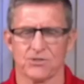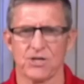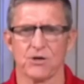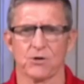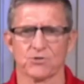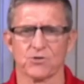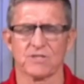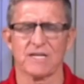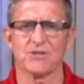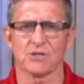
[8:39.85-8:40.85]
the
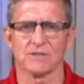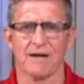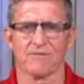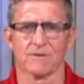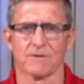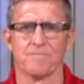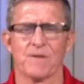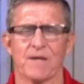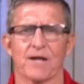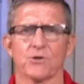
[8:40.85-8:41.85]
geostrategic level,
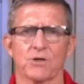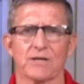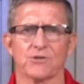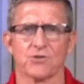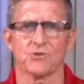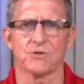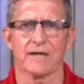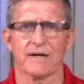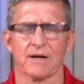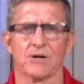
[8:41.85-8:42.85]
and you look at
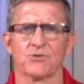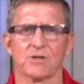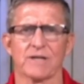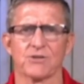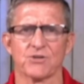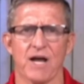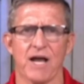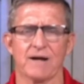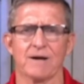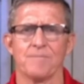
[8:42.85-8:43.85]
a country like
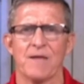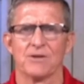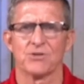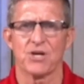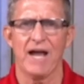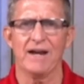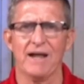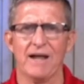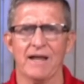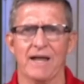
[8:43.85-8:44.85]
China,
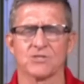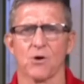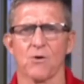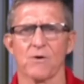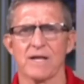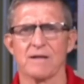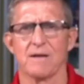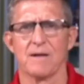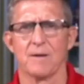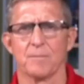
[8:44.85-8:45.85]
China has
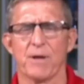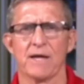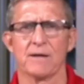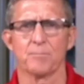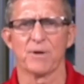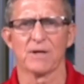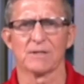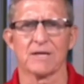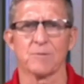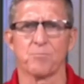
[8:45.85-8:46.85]
already been
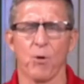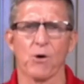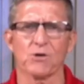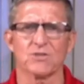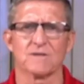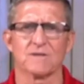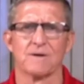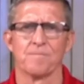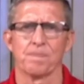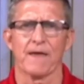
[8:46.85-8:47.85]
building ports
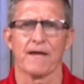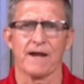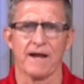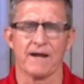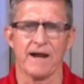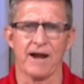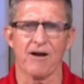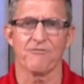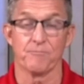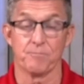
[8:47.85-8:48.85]
and
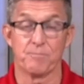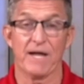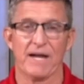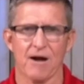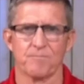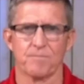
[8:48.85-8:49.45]
big